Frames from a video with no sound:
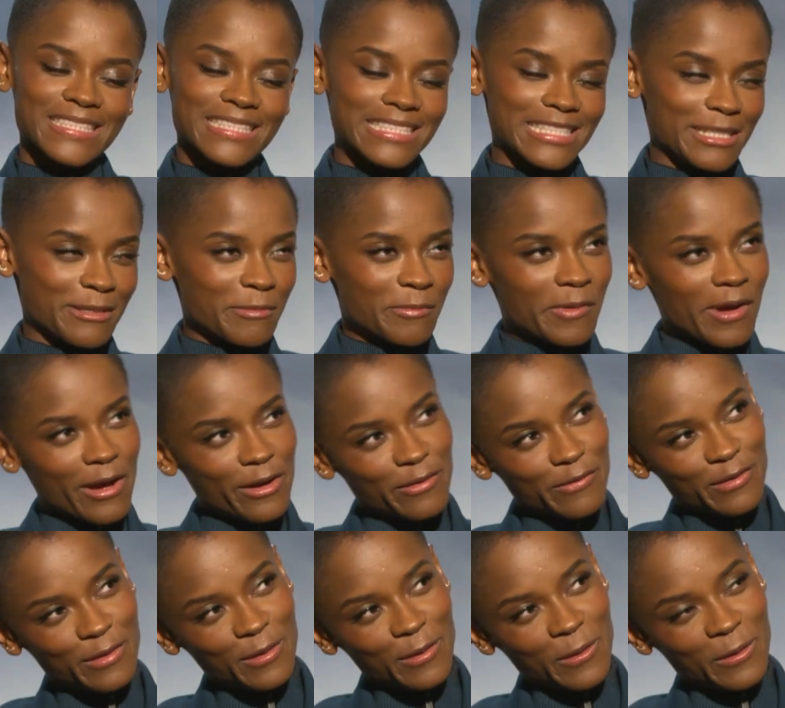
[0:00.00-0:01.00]
I'm proud of
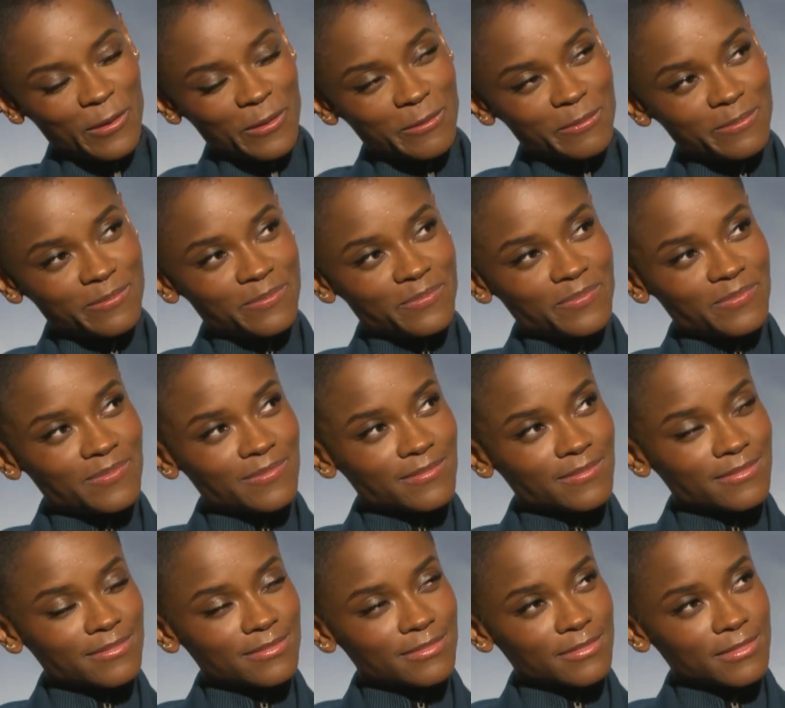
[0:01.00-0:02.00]
a lot.
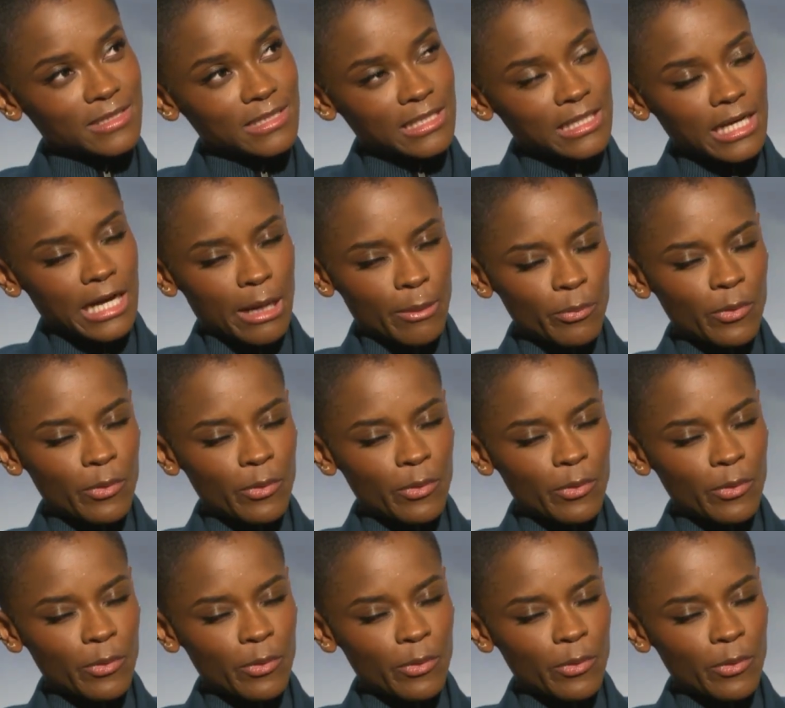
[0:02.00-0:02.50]
I'm